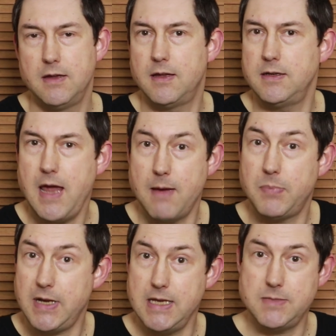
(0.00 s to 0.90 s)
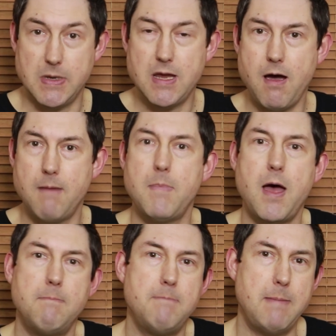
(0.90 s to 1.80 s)
then yeah, please become
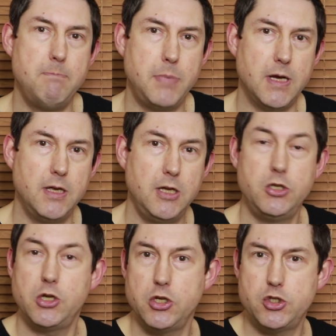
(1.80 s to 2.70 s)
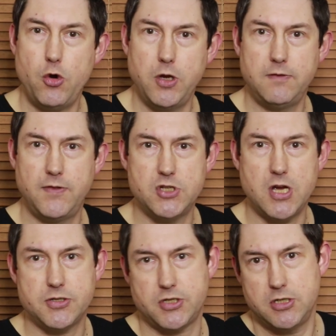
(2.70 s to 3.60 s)
a member. You can join for
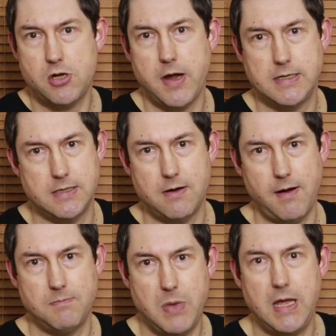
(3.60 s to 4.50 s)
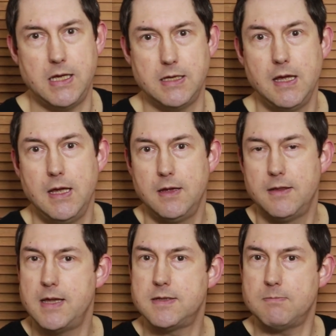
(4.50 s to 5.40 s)
just 99p.
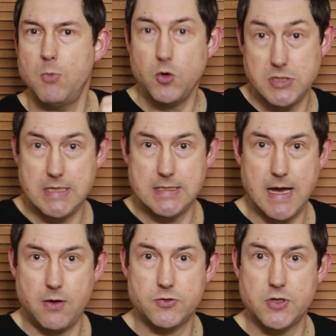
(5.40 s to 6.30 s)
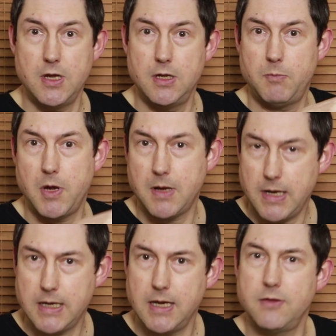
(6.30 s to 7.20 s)
There's more details by
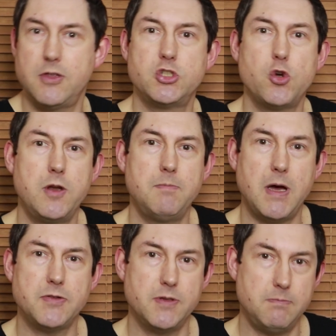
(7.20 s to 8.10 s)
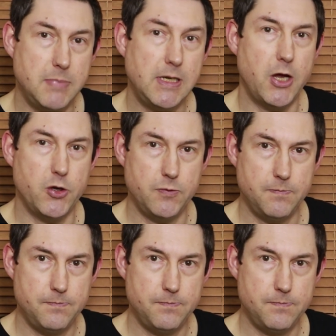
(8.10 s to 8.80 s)
clicking the join button below.